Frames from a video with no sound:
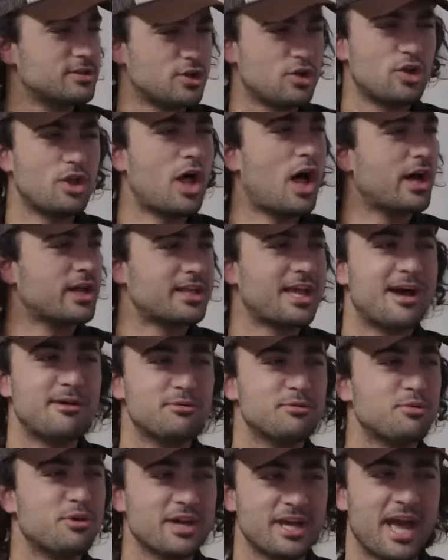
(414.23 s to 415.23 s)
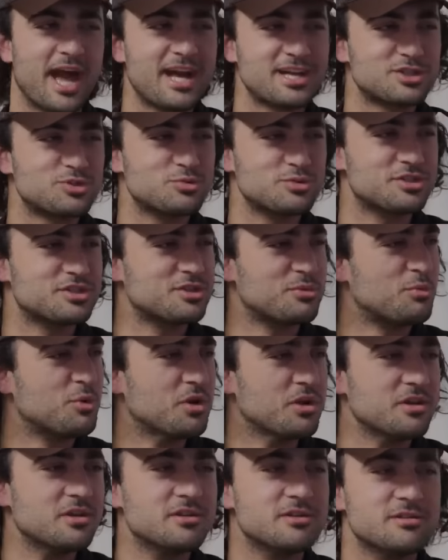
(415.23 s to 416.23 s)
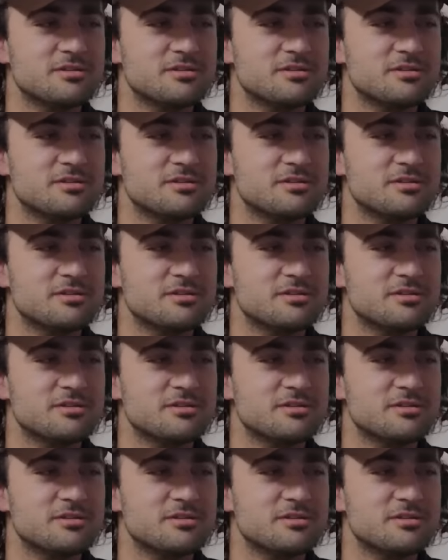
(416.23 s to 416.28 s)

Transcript: It's a long time to play catch with someone.